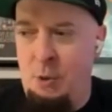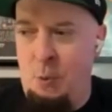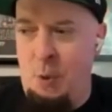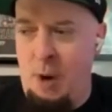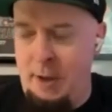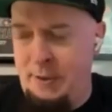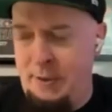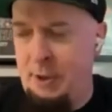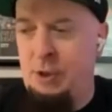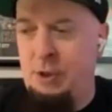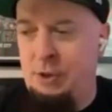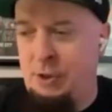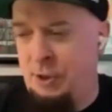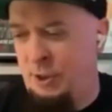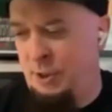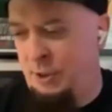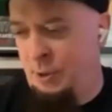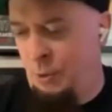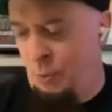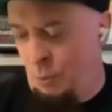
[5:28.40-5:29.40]
the way the
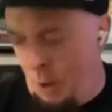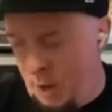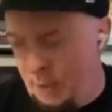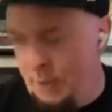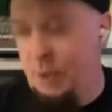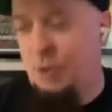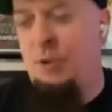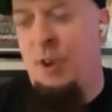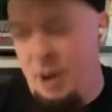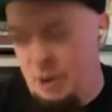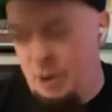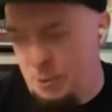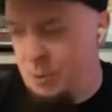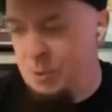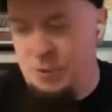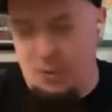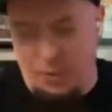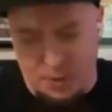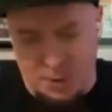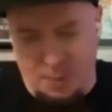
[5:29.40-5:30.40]
the way the crowd
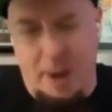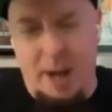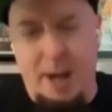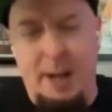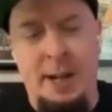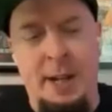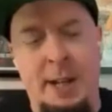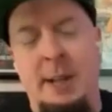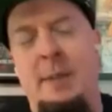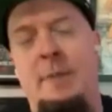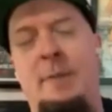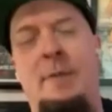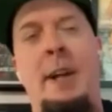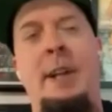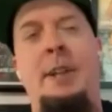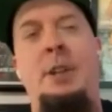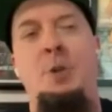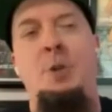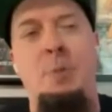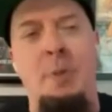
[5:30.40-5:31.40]
was responding, the
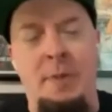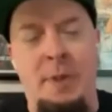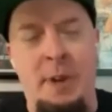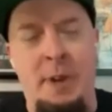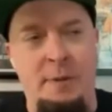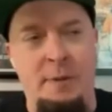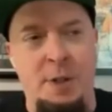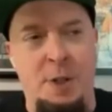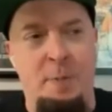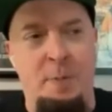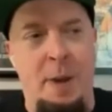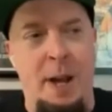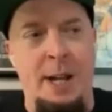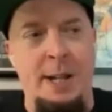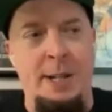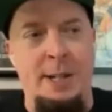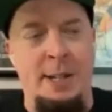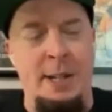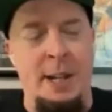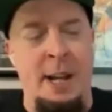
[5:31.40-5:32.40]
volume of their
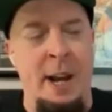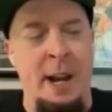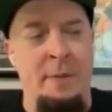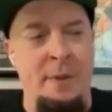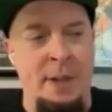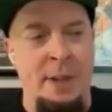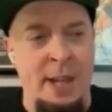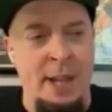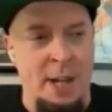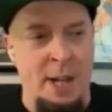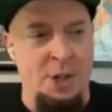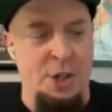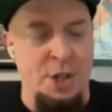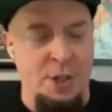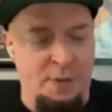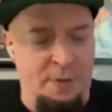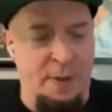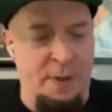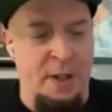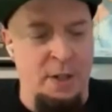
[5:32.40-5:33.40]
response, and everything, it
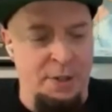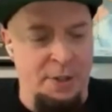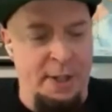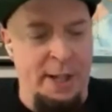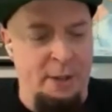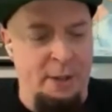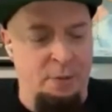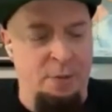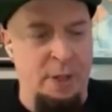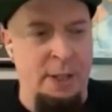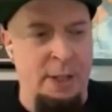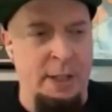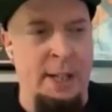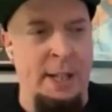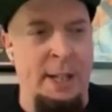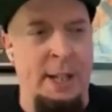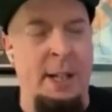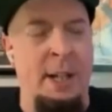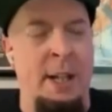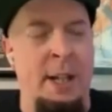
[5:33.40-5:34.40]
just felt like
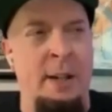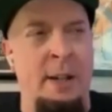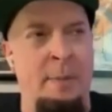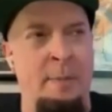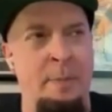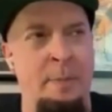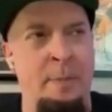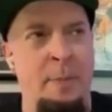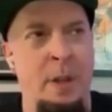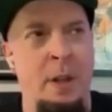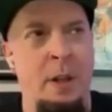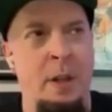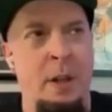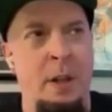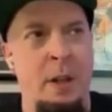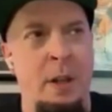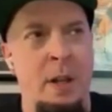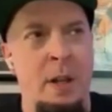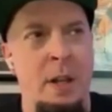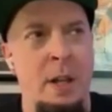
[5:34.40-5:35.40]
really um,
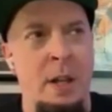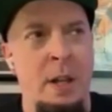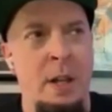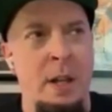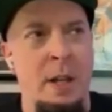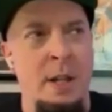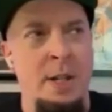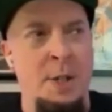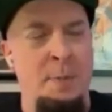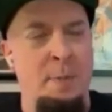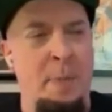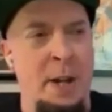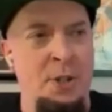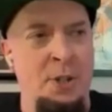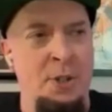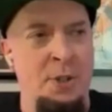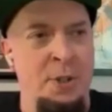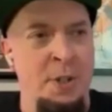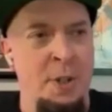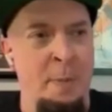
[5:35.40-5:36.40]

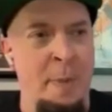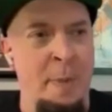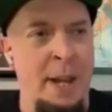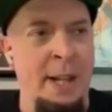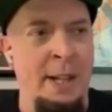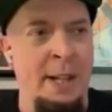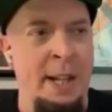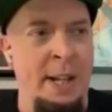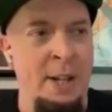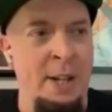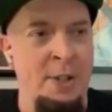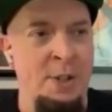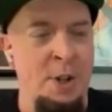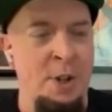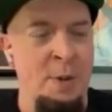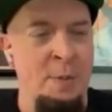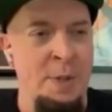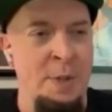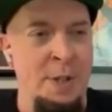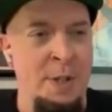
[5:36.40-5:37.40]
special to me. Like in
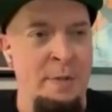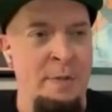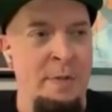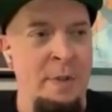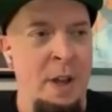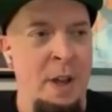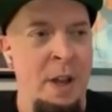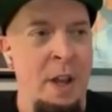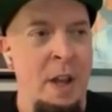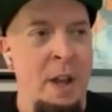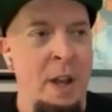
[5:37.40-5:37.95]
terms of